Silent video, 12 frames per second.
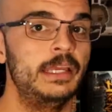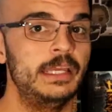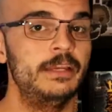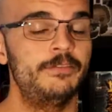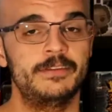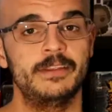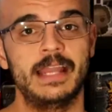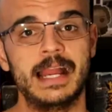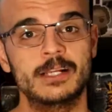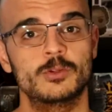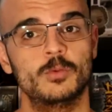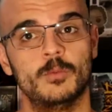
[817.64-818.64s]
If it's an
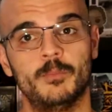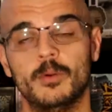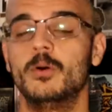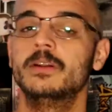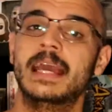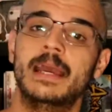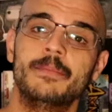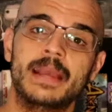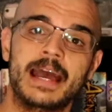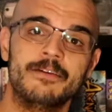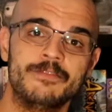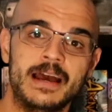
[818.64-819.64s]
actual board game
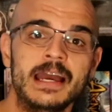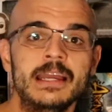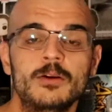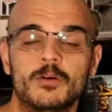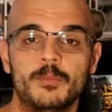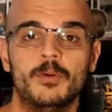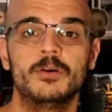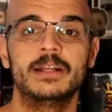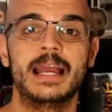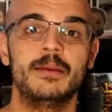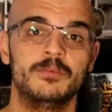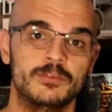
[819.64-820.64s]
cafe or a board
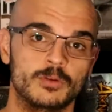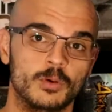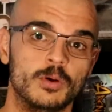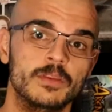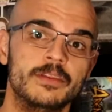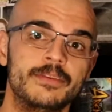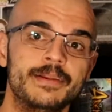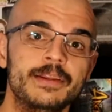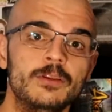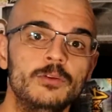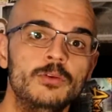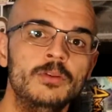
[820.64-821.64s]
game store that's
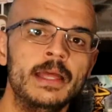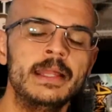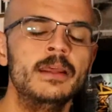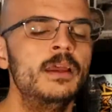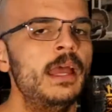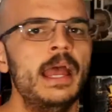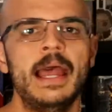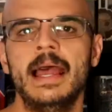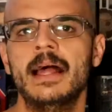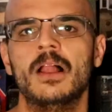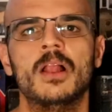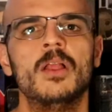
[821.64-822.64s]
letting you do that,
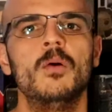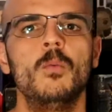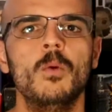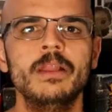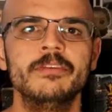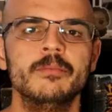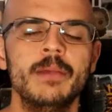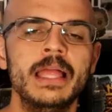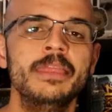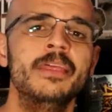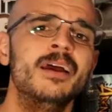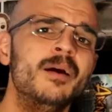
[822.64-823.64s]
hell, once a
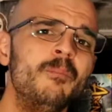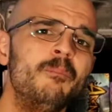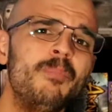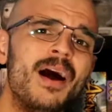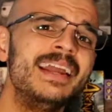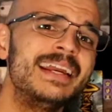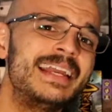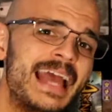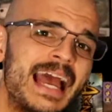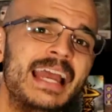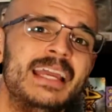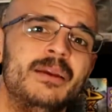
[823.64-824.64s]
month, buy a
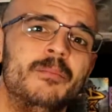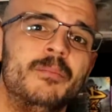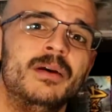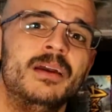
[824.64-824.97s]
game.